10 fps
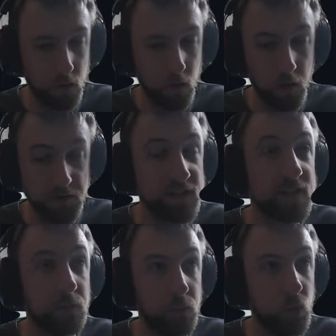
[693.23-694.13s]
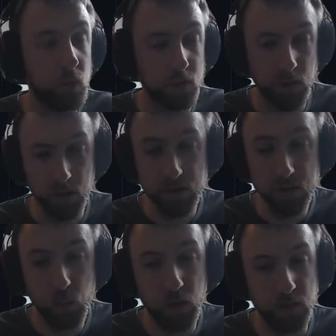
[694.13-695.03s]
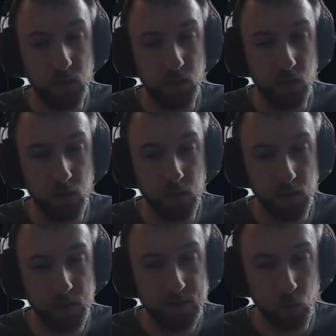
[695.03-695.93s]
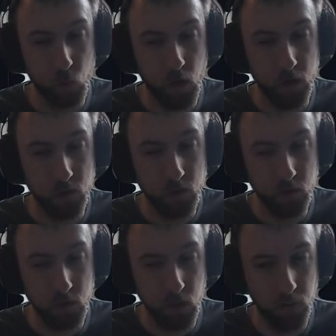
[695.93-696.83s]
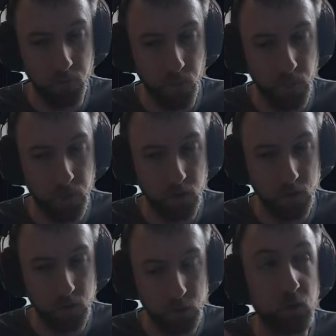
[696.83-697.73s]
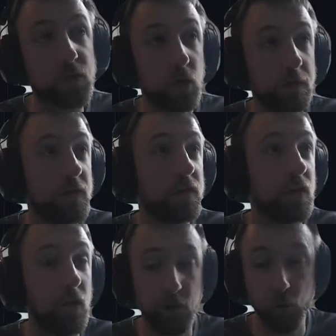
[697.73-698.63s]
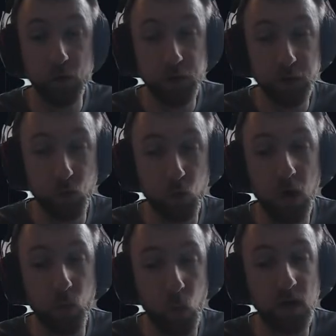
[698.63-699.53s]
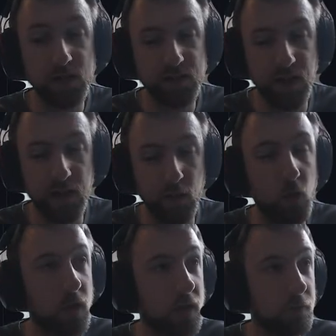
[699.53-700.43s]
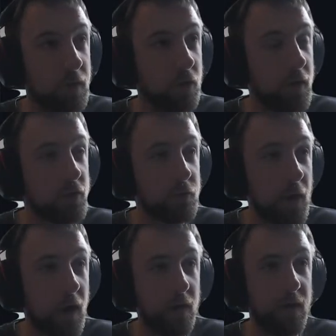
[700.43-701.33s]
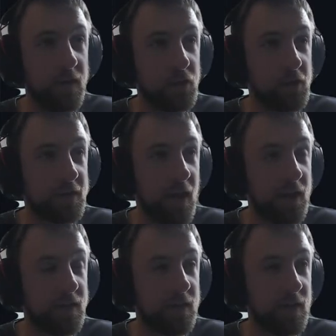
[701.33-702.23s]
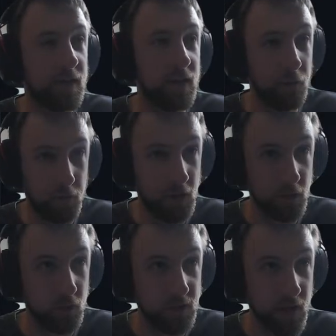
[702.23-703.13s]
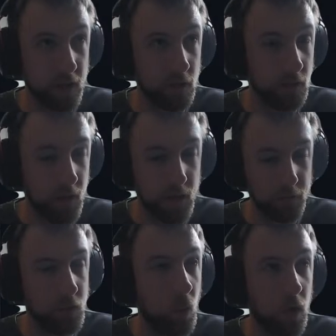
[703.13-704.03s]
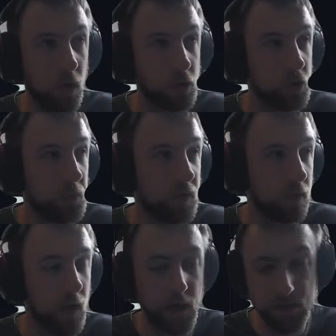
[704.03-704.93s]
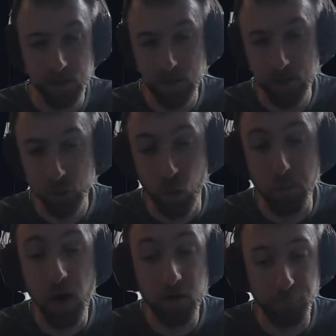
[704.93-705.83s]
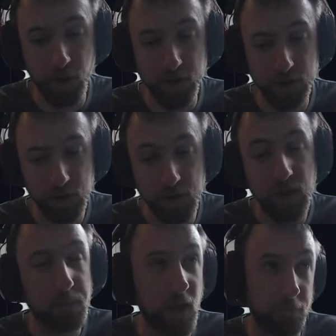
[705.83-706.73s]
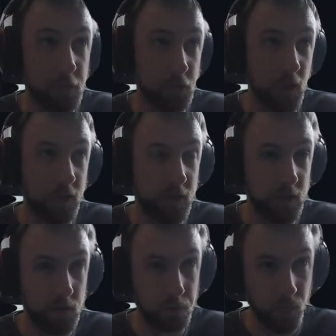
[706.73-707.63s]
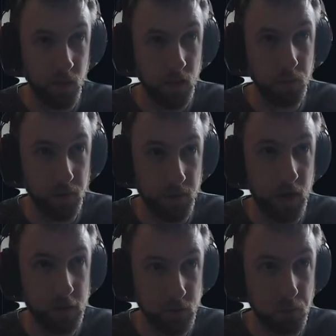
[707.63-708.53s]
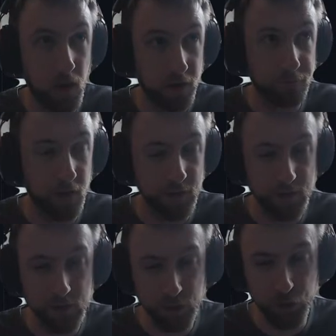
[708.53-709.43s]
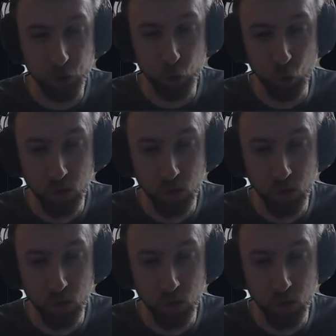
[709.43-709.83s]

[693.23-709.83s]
on system boot. This is what it doesn't run. So the service would just run once and load a configuration file, and then just set the fan duty cycle and if you want RGB or not. So I modified it. I kept that functionality in, but then I also modified it to